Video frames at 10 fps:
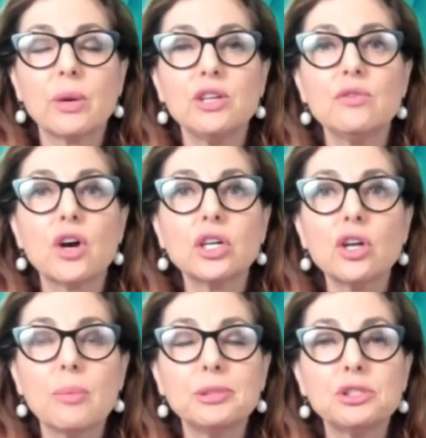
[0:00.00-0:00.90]
where you've got
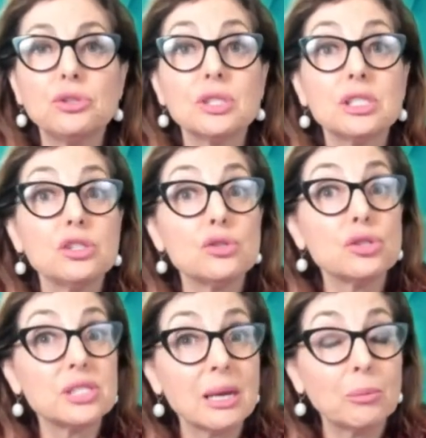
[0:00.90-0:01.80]
an opportunity
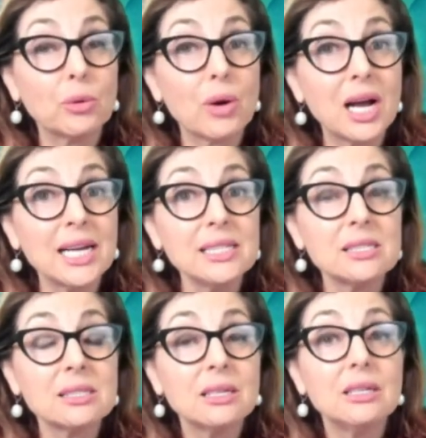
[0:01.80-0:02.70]
to
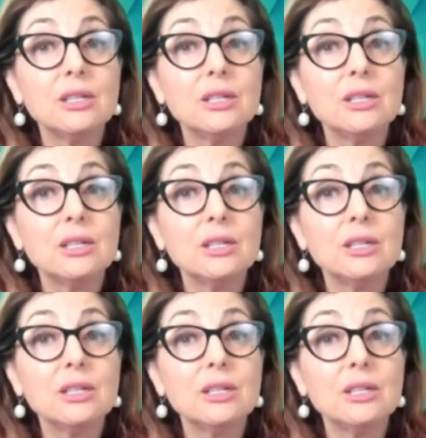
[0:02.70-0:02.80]
summarize,